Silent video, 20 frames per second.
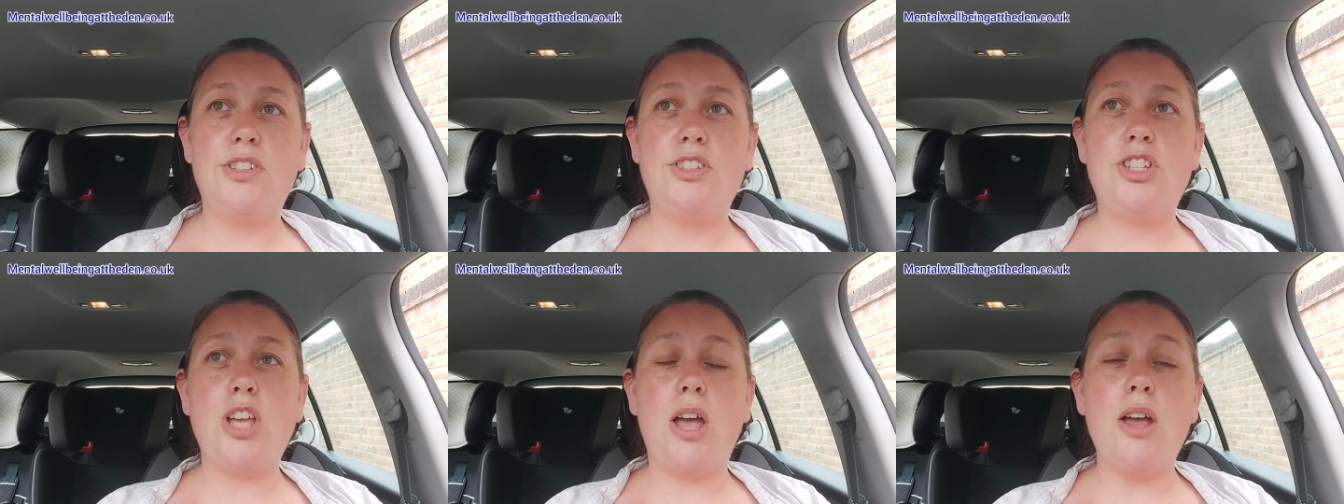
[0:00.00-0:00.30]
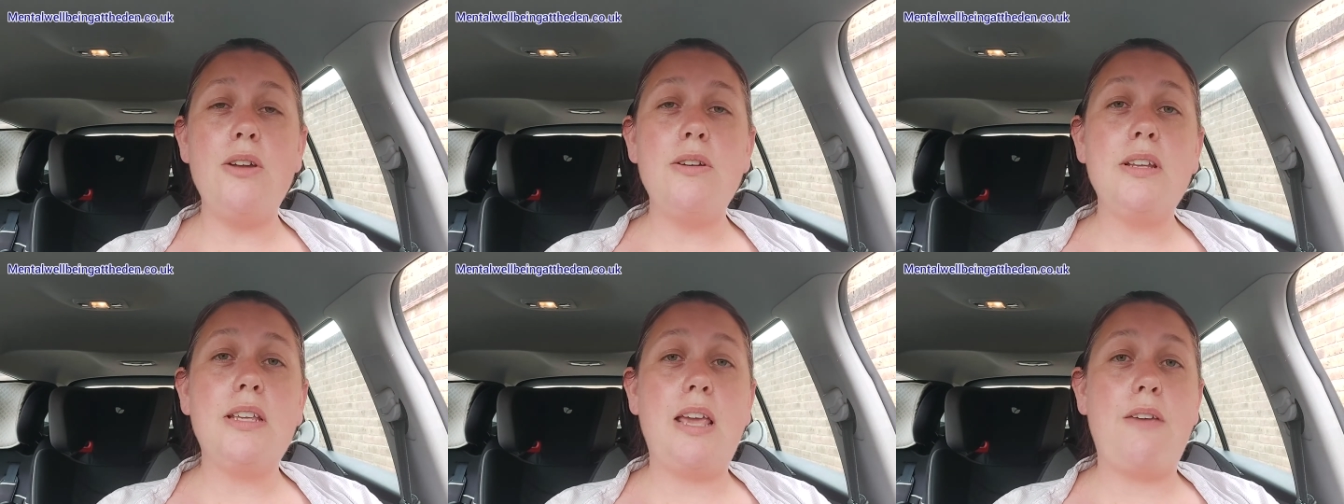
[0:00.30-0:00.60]

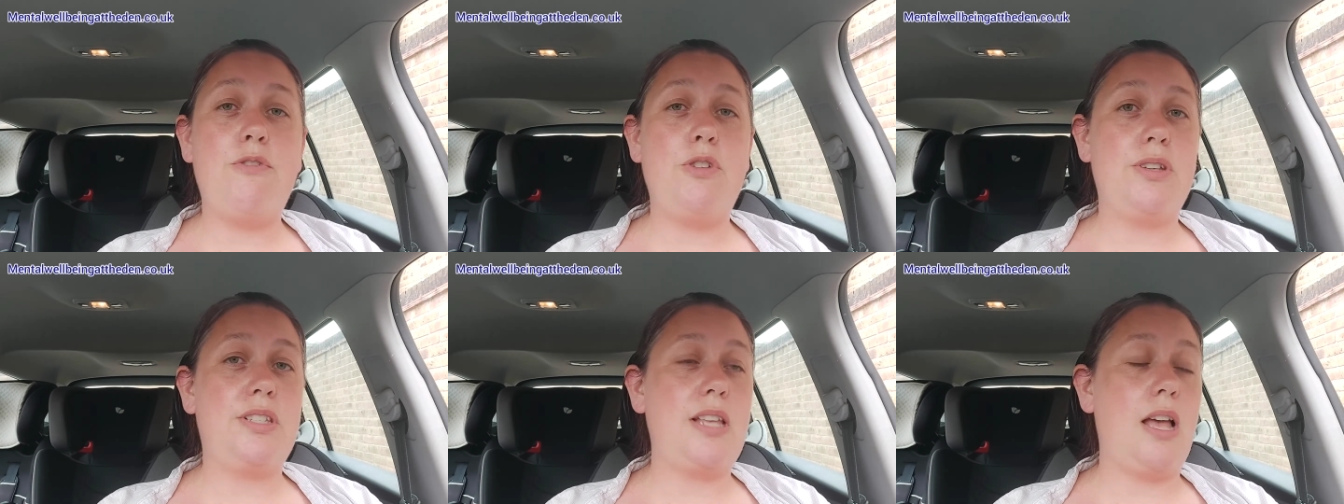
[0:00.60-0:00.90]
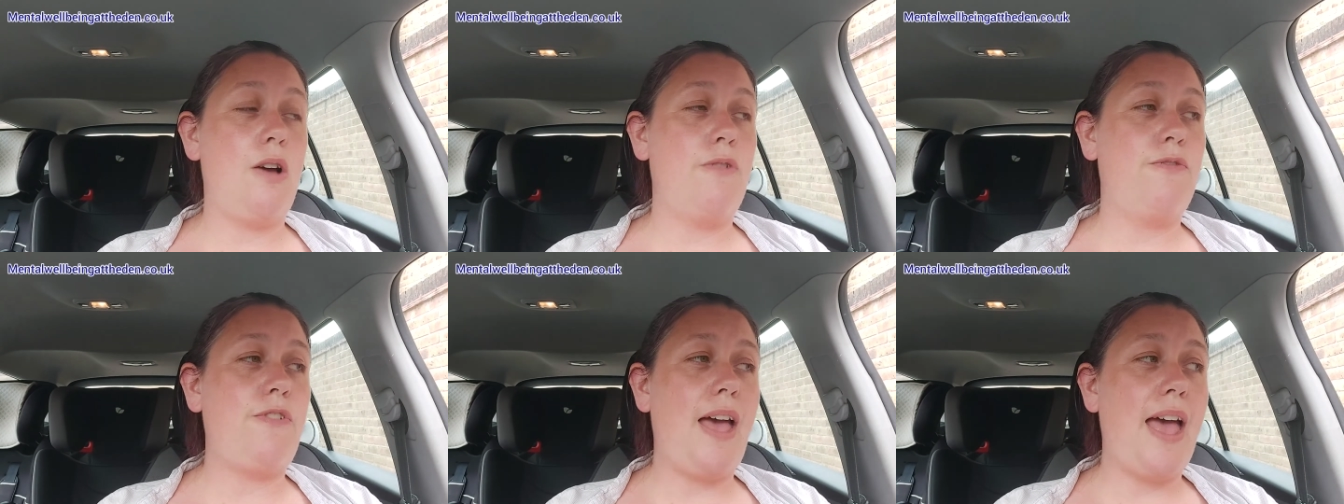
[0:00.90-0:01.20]
Don't give
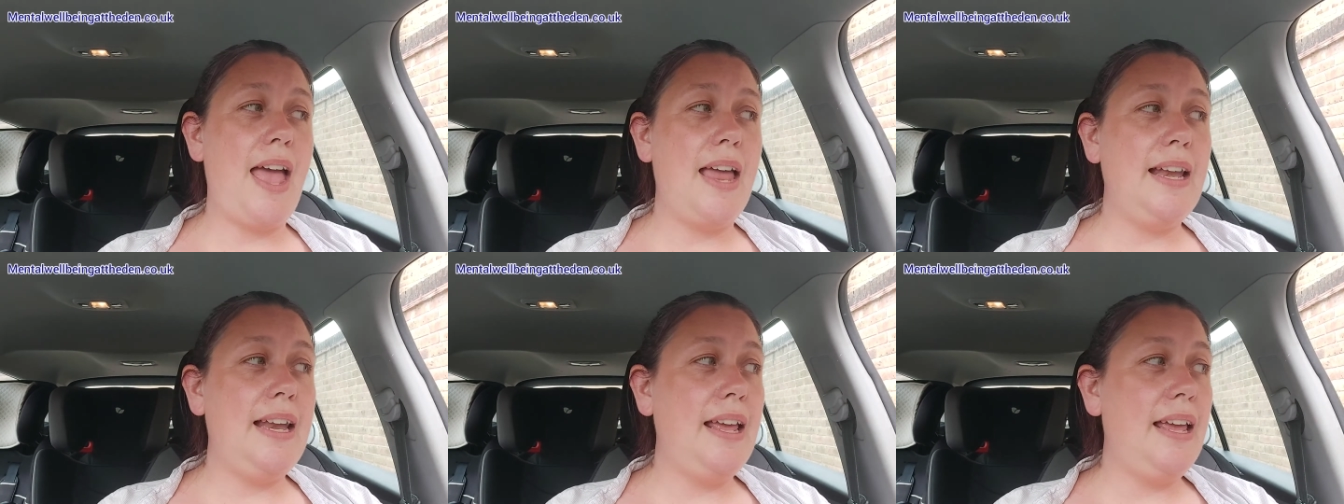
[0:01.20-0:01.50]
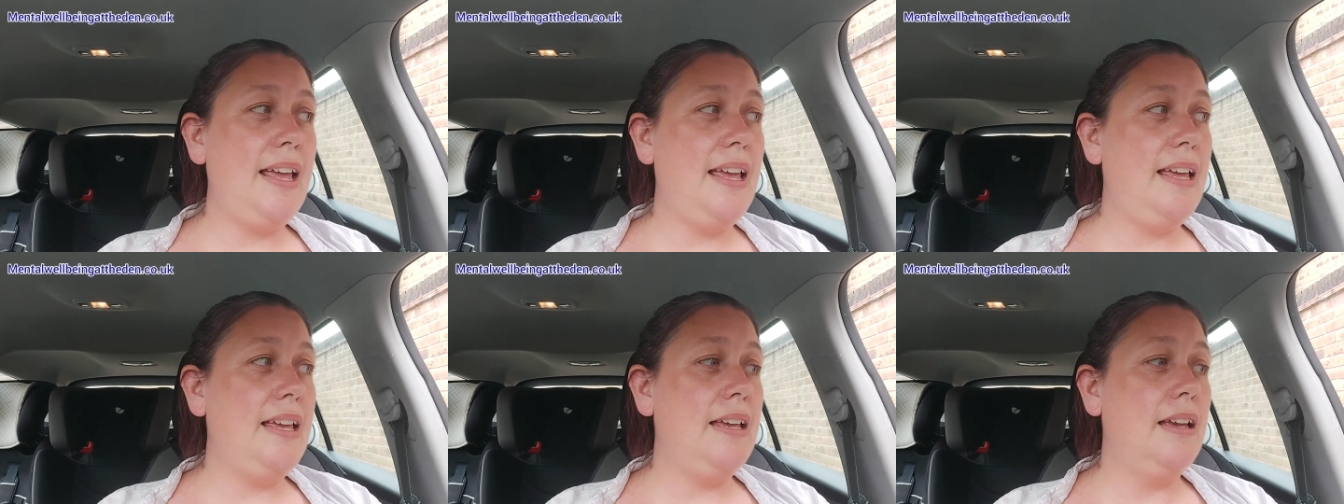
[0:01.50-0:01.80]
yourself
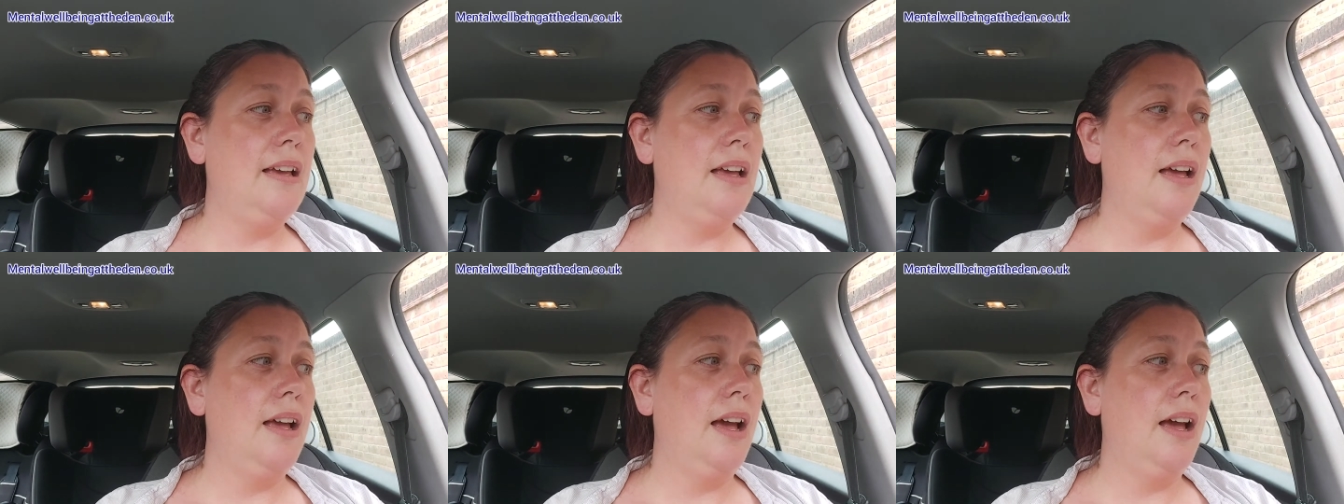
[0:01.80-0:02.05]
any